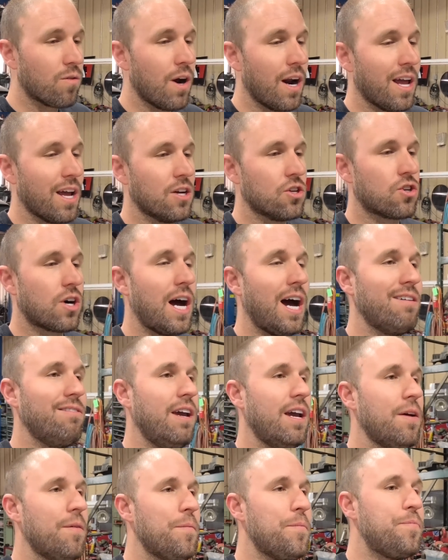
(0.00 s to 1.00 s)
running and
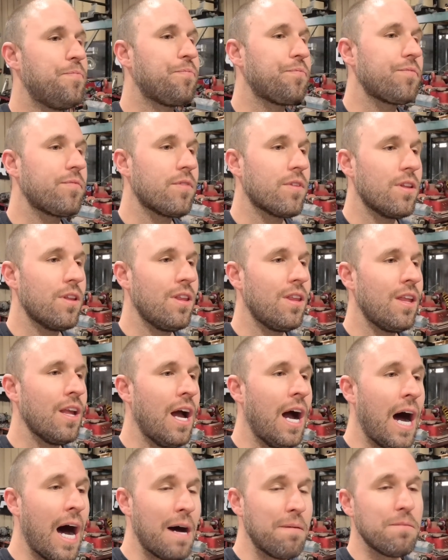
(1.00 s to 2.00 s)
driving.
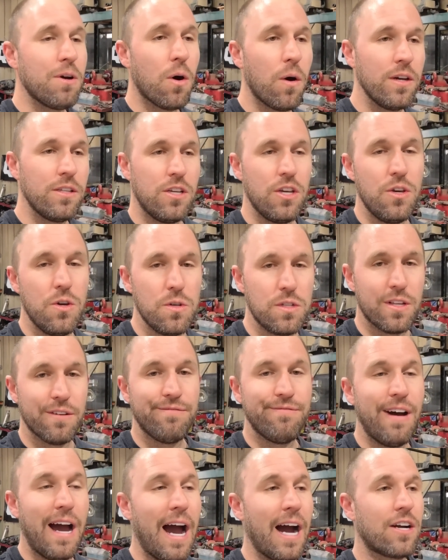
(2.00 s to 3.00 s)
I'm going to use the
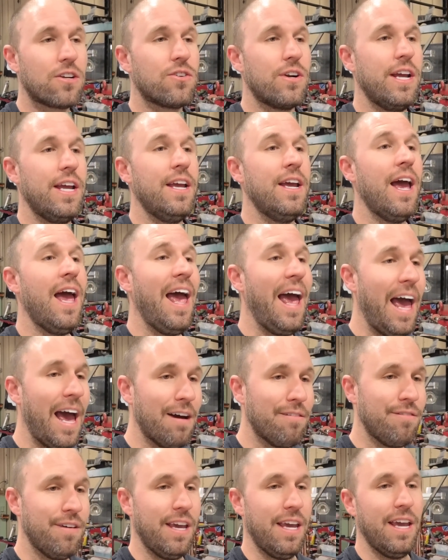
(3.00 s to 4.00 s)
factory
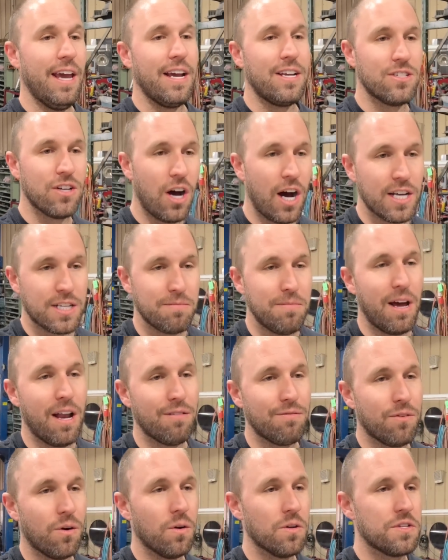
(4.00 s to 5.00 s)
heavy exhaust
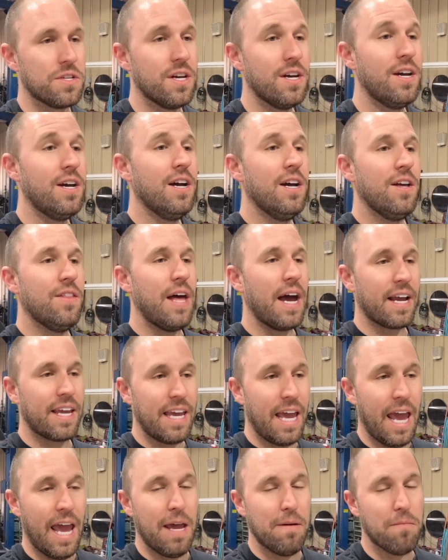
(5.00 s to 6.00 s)
manifolds that
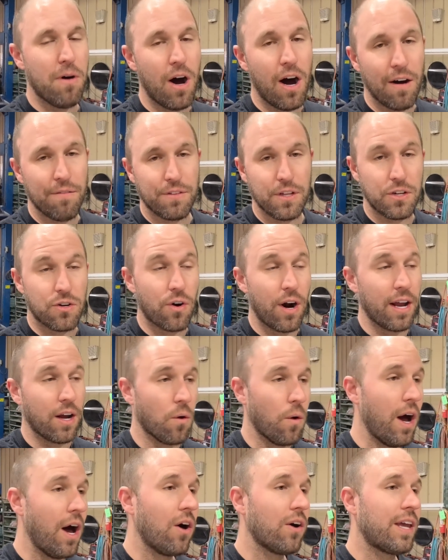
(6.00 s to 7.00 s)
came off the
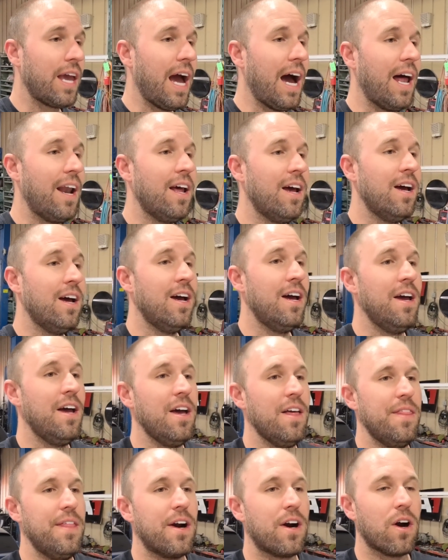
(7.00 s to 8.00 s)
Durango Hellcat.
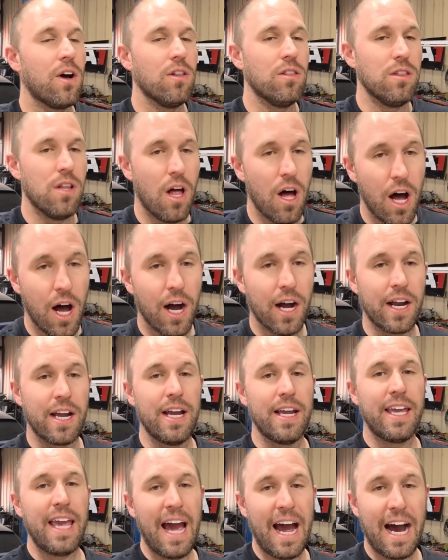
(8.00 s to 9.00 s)
They're a log
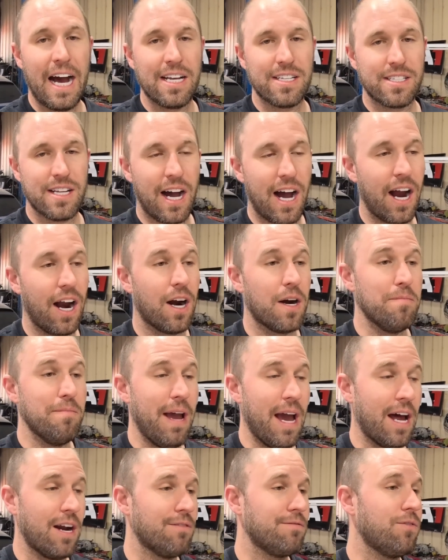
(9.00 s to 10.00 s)
cast iron
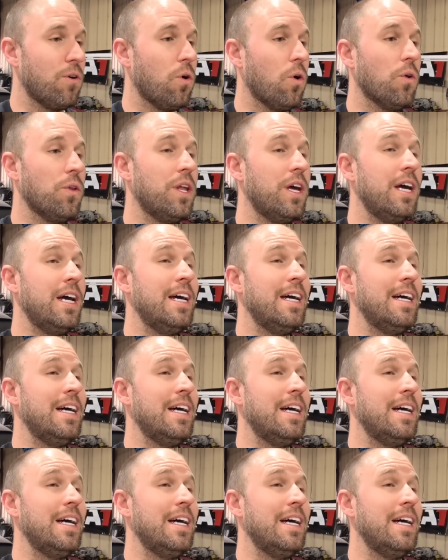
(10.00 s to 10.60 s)
manifold,